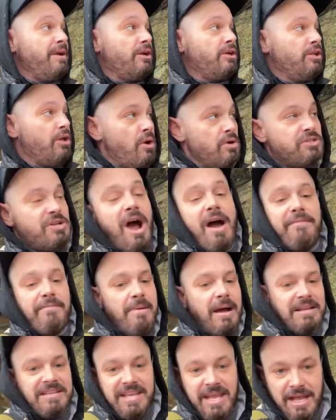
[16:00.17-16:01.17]
closed off
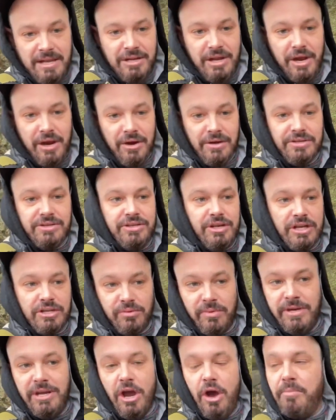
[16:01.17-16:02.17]
about 10 years, just
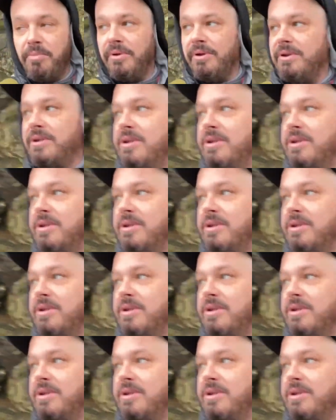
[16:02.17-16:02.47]
reopened.